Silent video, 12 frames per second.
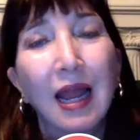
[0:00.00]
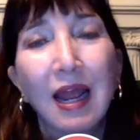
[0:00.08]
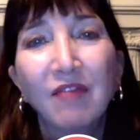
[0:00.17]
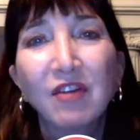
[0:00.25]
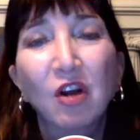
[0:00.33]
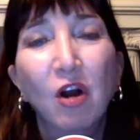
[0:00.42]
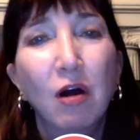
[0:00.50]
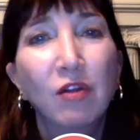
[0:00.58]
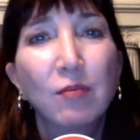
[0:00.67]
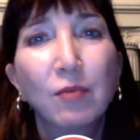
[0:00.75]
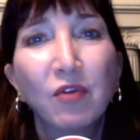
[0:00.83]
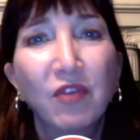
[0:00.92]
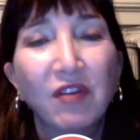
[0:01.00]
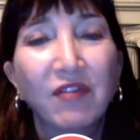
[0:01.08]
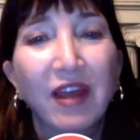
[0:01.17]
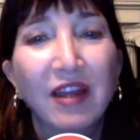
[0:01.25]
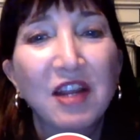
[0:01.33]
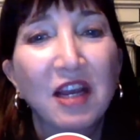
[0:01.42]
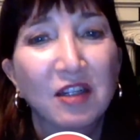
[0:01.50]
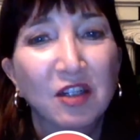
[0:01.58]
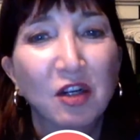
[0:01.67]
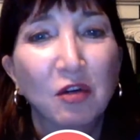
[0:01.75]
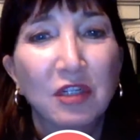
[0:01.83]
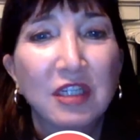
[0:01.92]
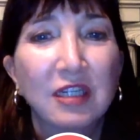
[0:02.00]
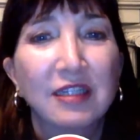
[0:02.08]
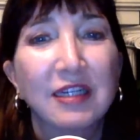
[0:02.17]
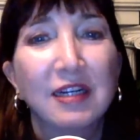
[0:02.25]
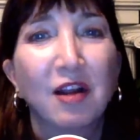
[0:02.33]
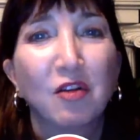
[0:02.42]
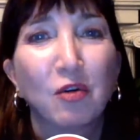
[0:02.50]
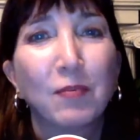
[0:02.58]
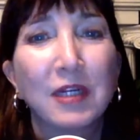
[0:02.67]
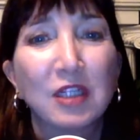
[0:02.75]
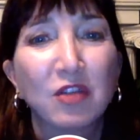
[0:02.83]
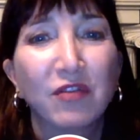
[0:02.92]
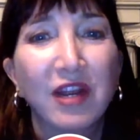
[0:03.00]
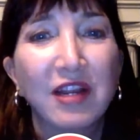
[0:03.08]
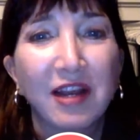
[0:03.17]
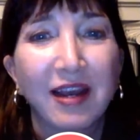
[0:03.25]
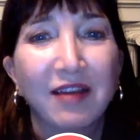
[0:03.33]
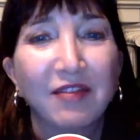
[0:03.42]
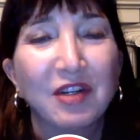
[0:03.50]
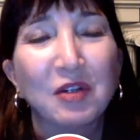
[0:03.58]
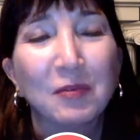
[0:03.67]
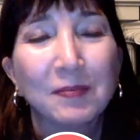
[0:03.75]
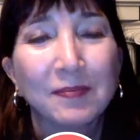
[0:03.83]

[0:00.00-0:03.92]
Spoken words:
haven't called the moving van yet to go to 1600 Pennsylvania Avenue.